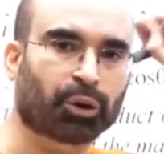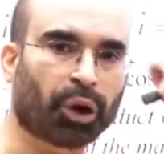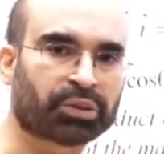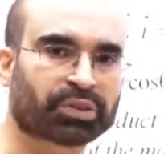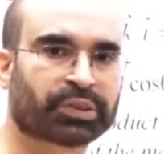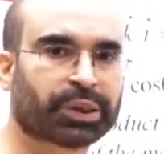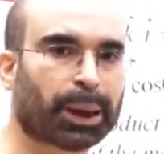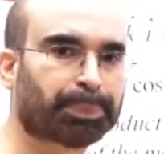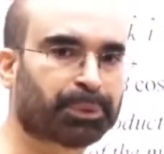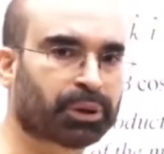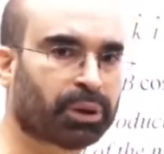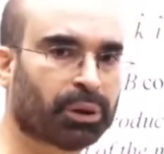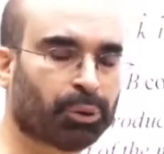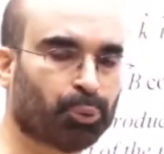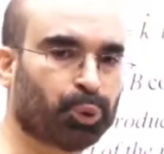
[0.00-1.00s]
concept
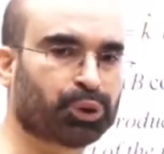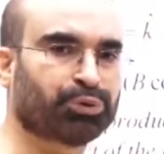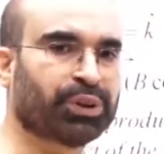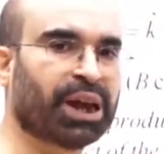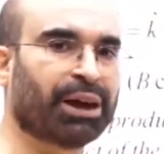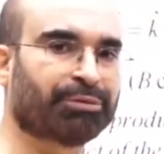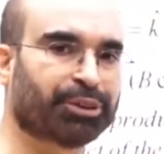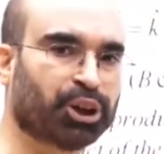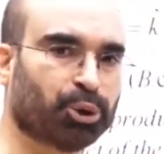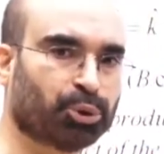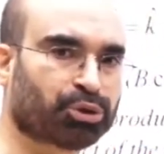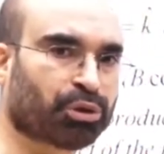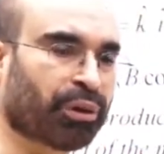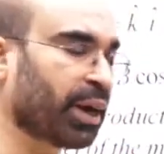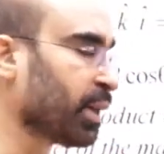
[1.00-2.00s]
which we have
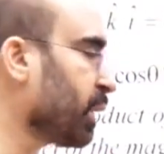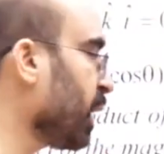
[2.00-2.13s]
used right